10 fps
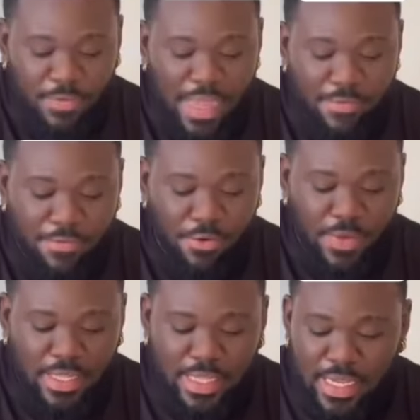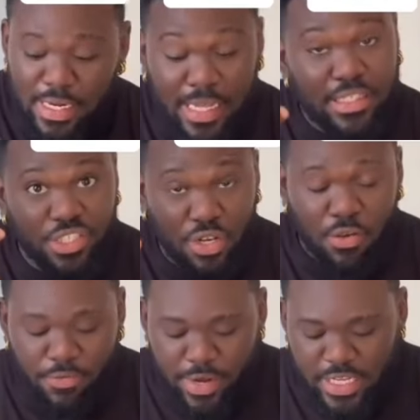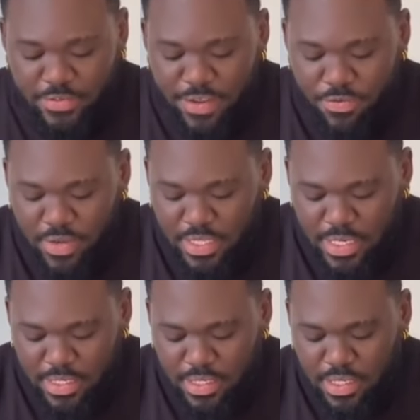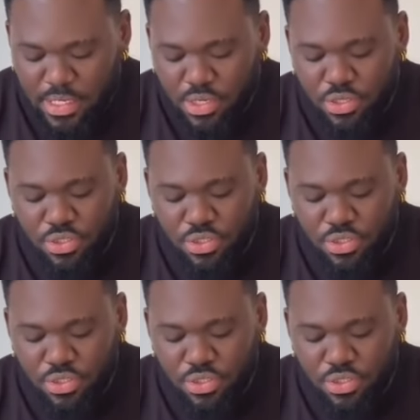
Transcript: Trying Ghanaian food walking for the first time.